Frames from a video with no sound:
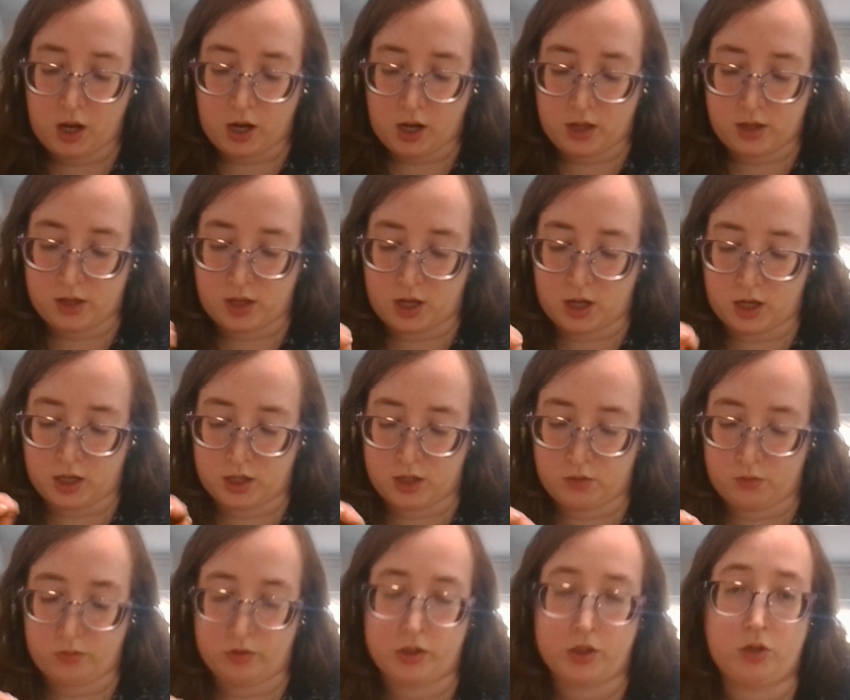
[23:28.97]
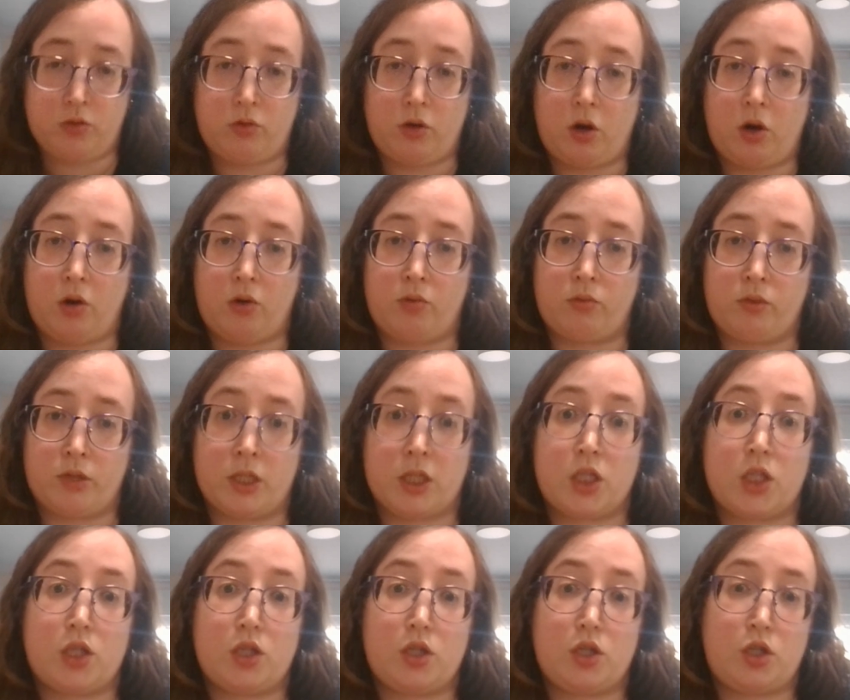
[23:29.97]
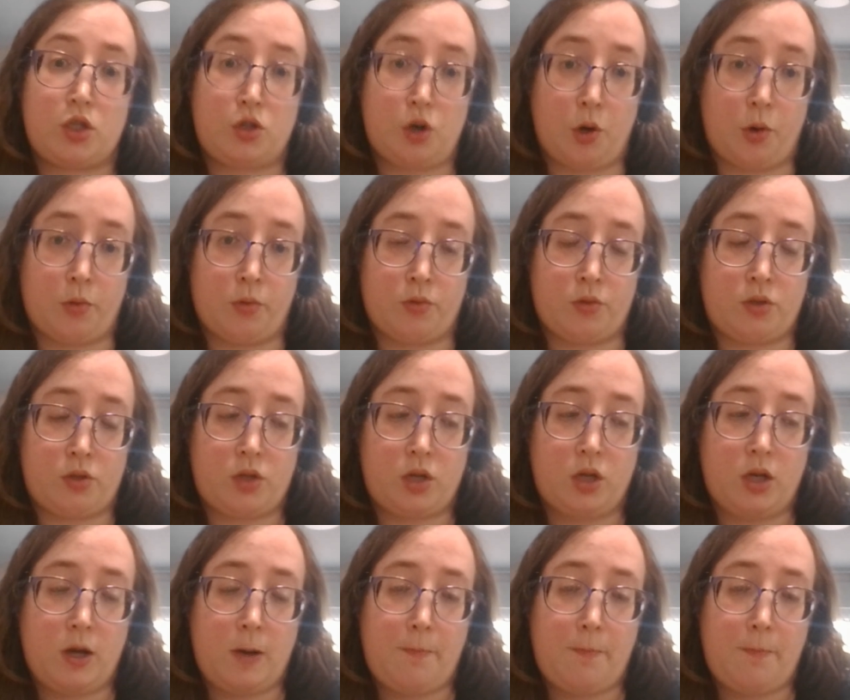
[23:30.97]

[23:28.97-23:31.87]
and then when it shows